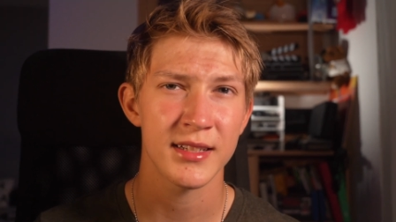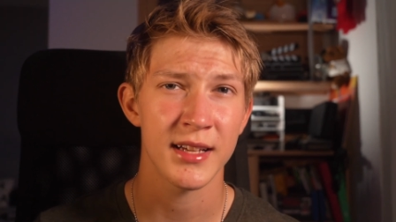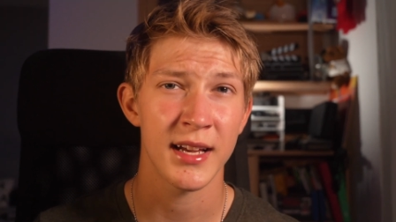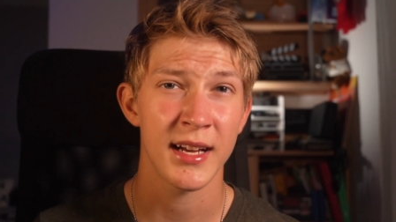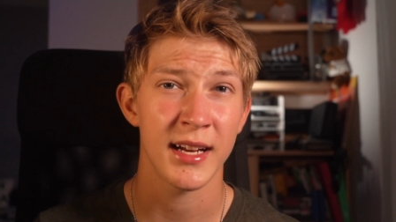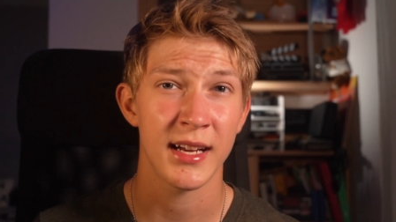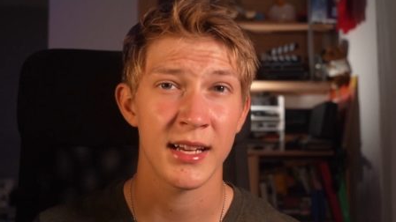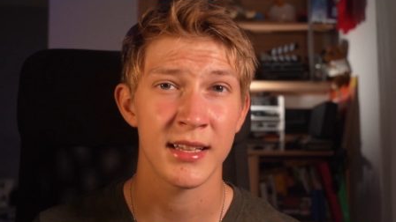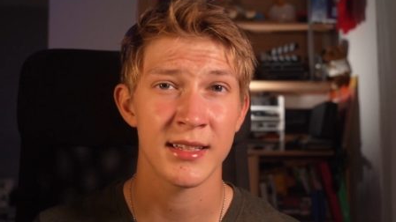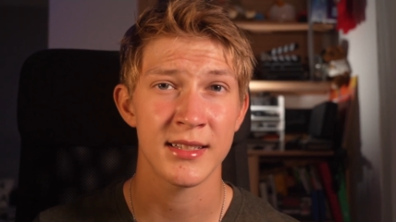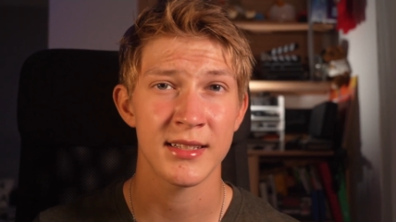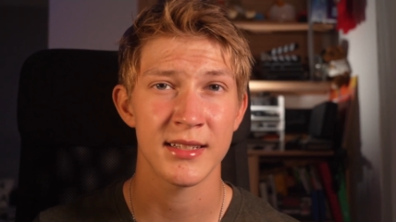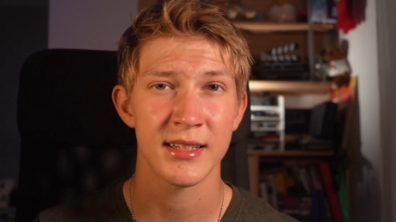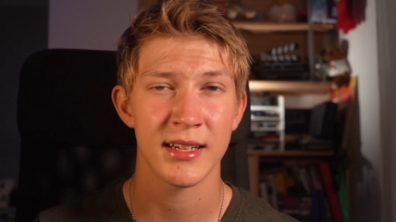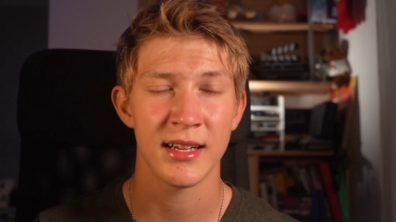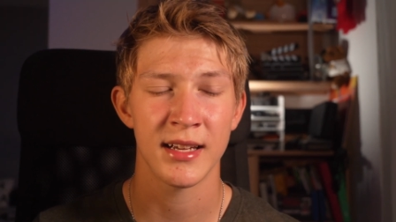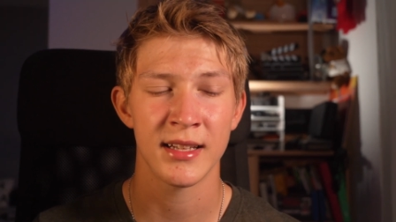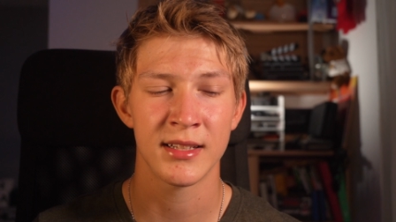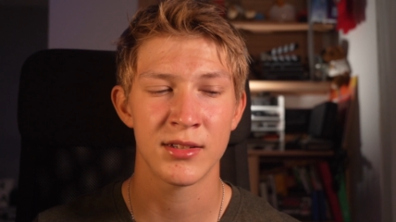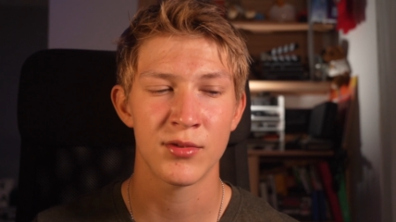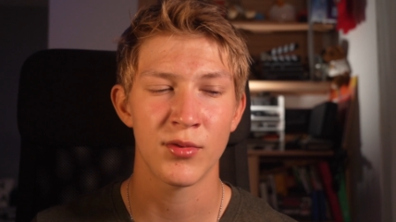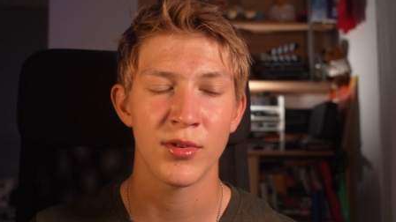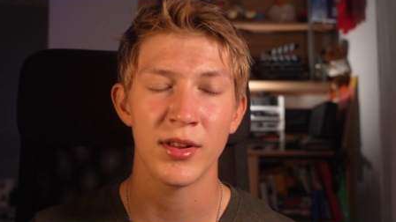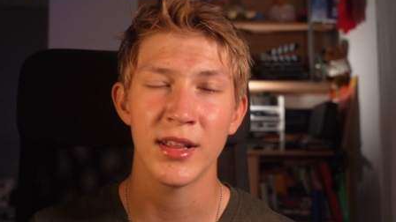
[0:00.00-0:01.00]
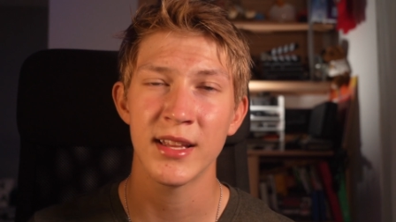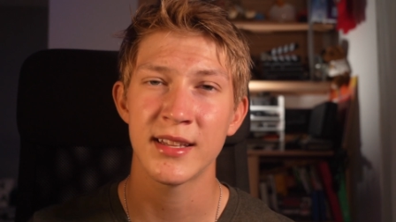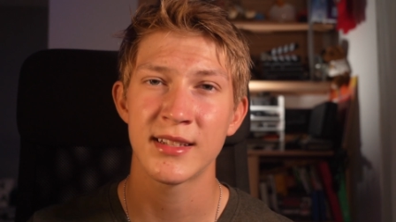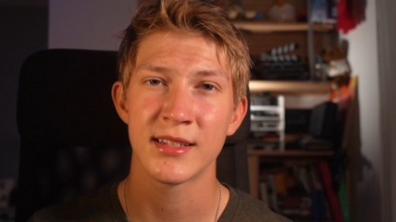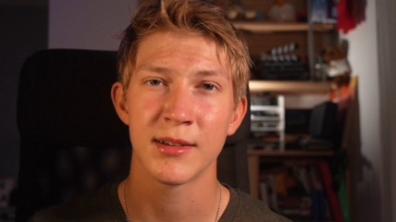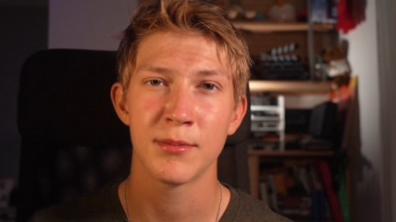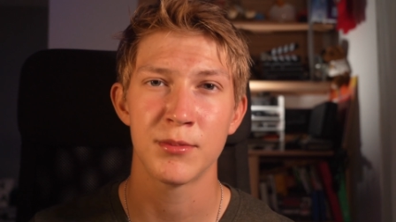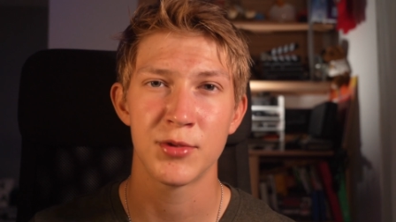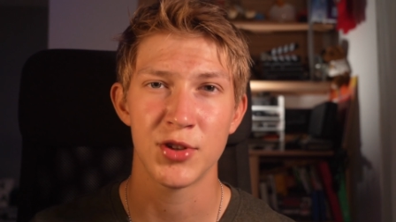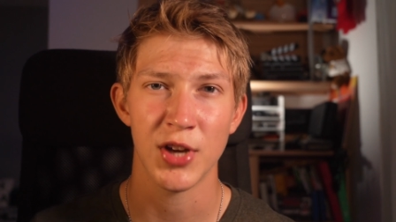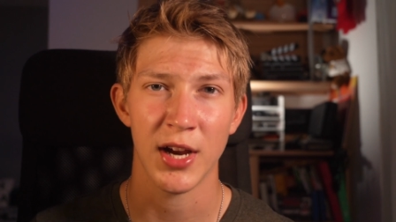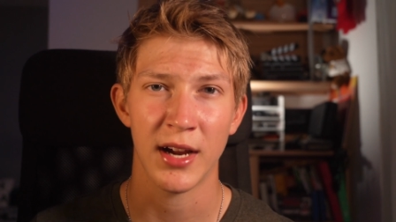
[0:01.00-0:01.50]
Like it's really
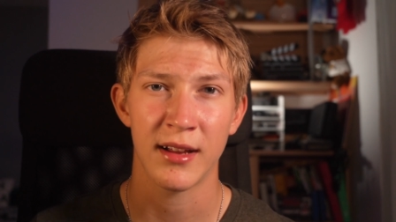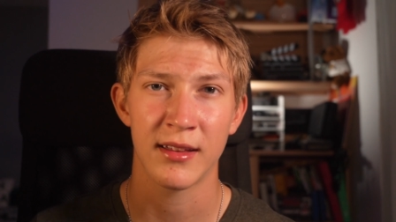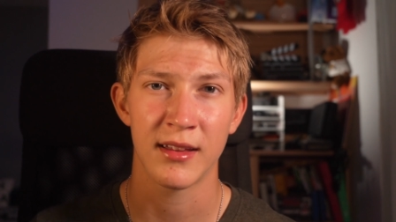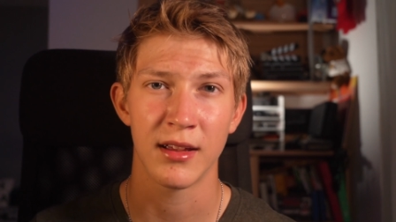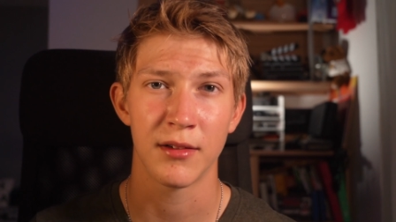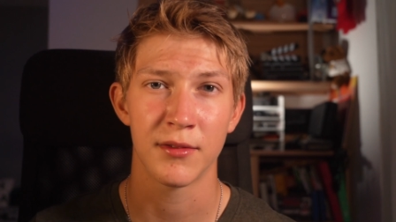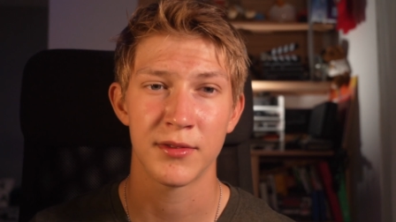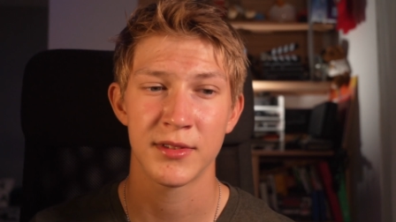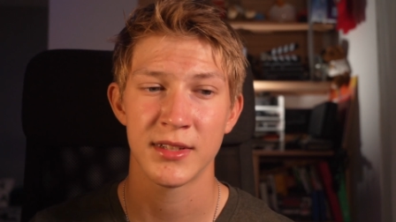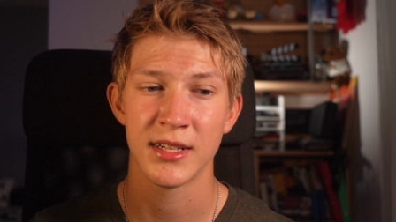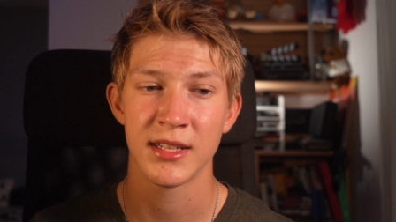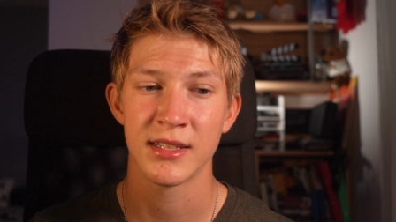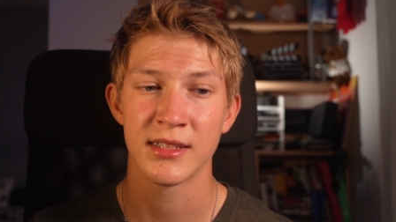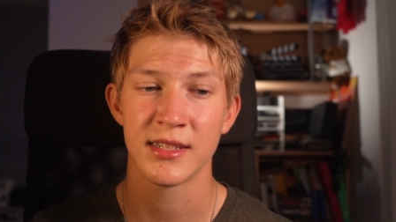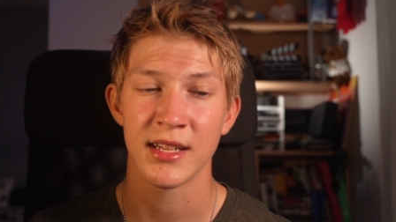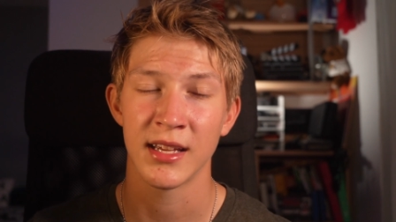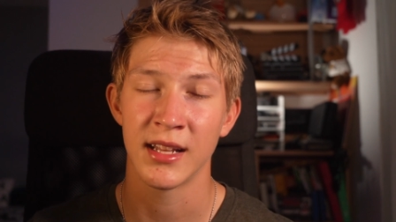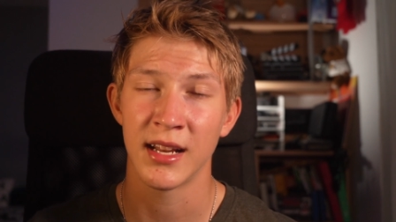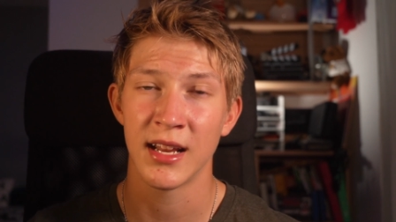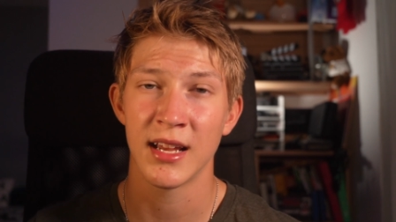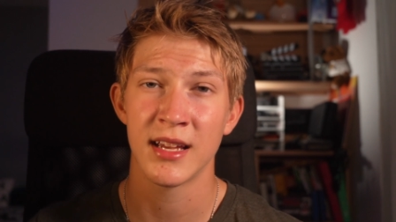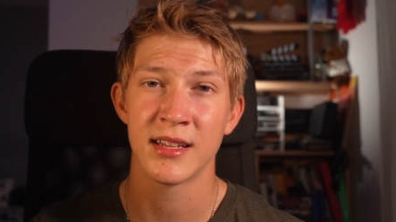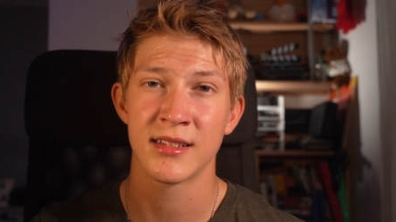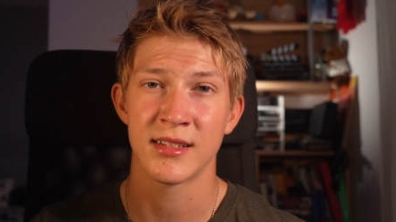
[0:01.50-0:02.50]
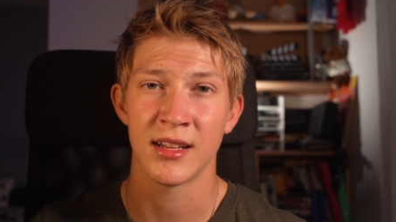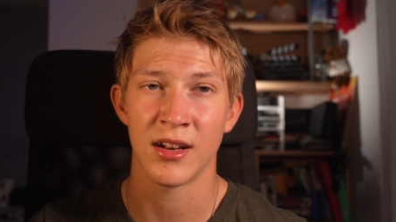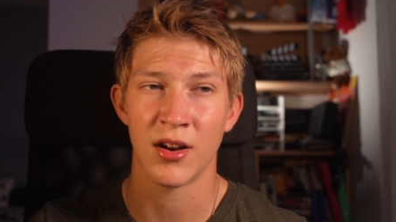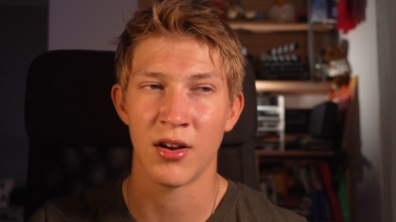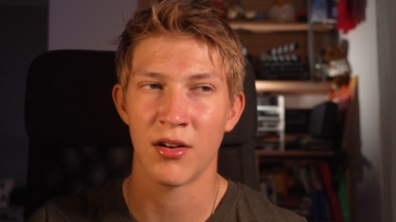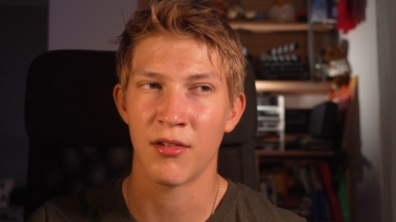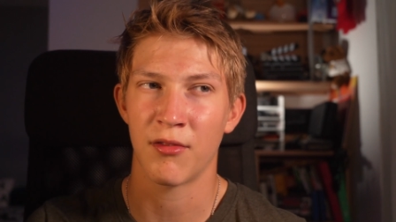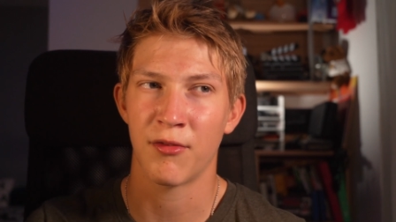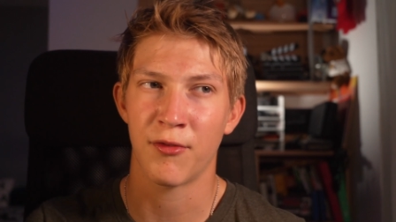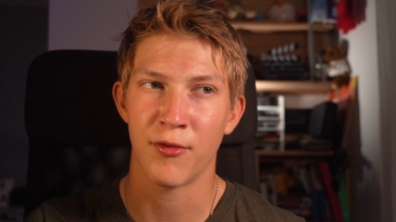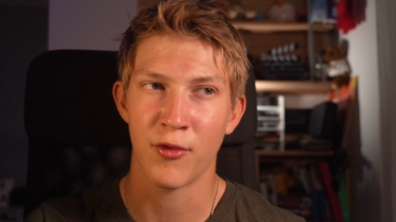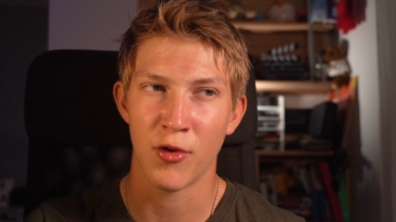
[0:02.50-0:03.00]
subjective, since it is a
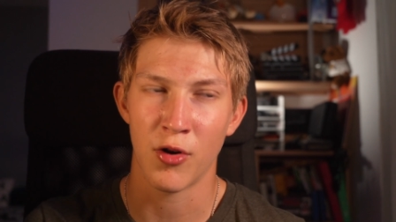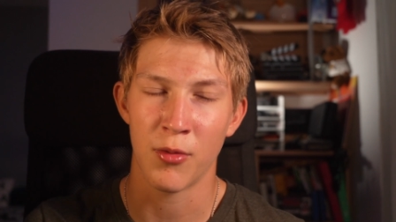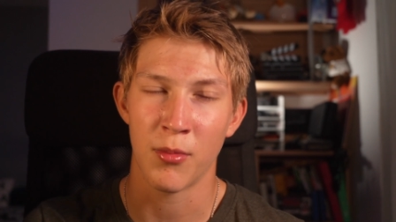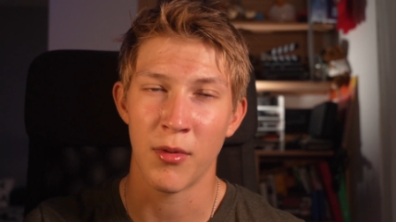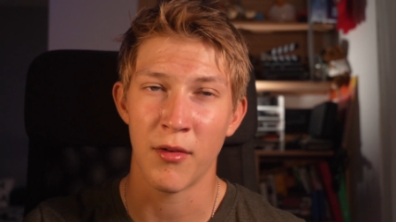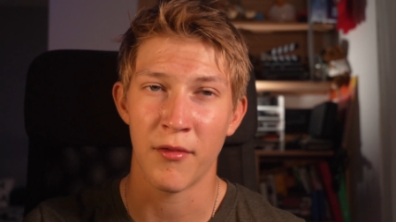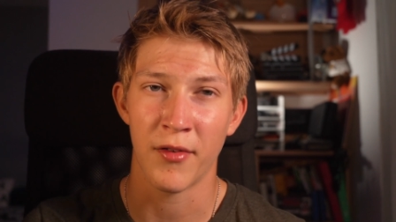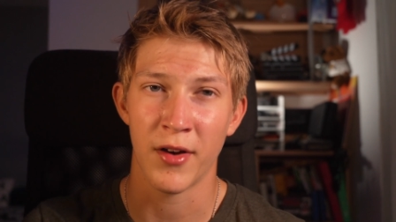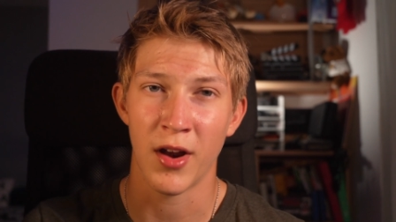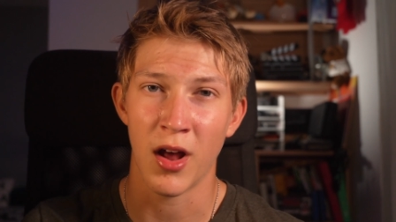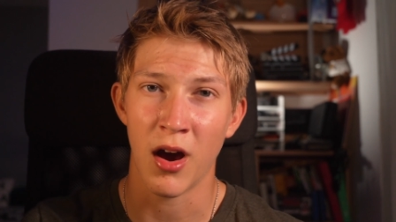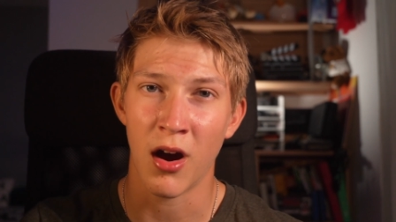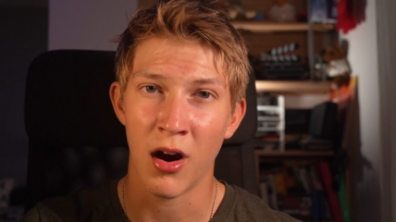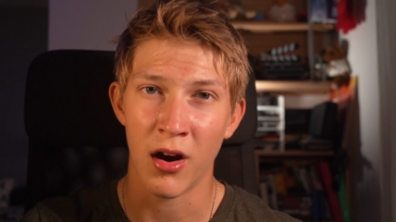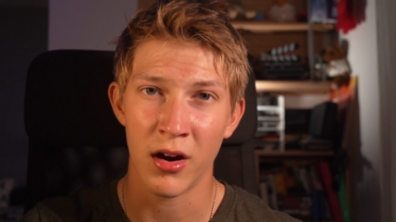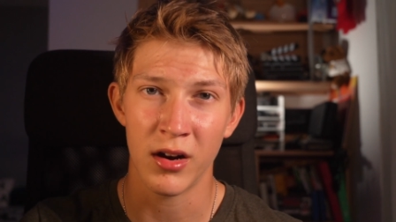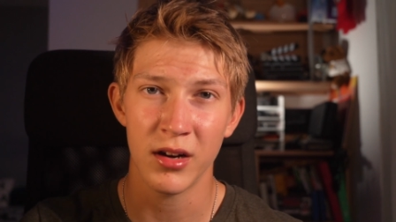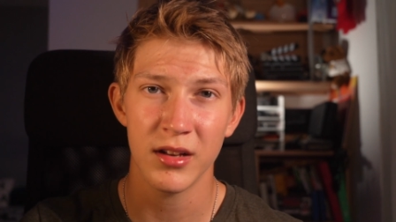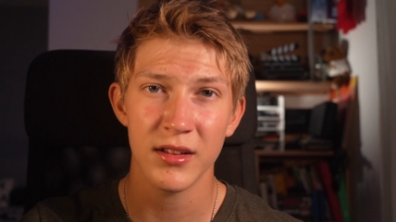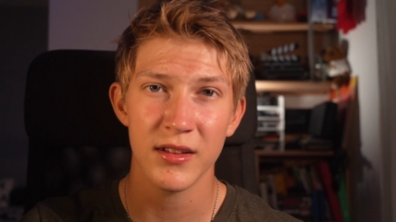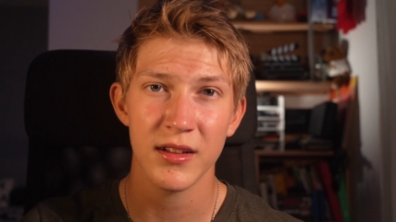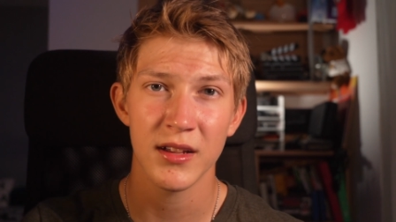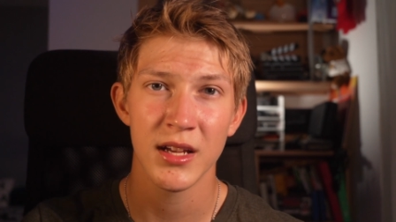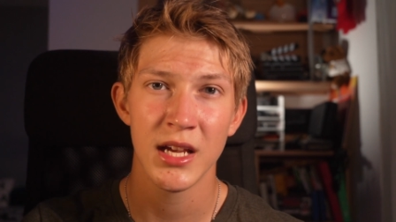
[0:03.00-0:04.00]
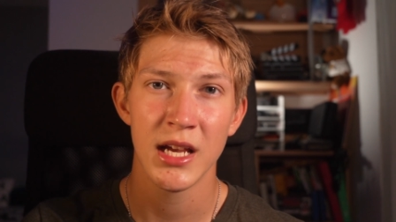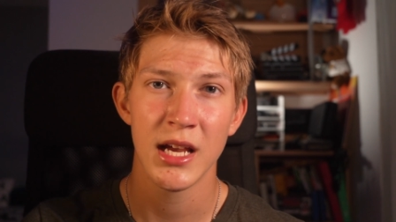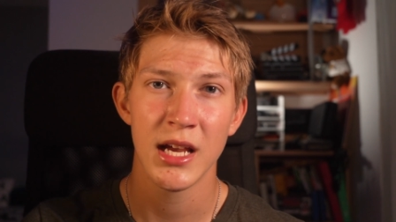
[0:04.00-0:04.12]
form of an art.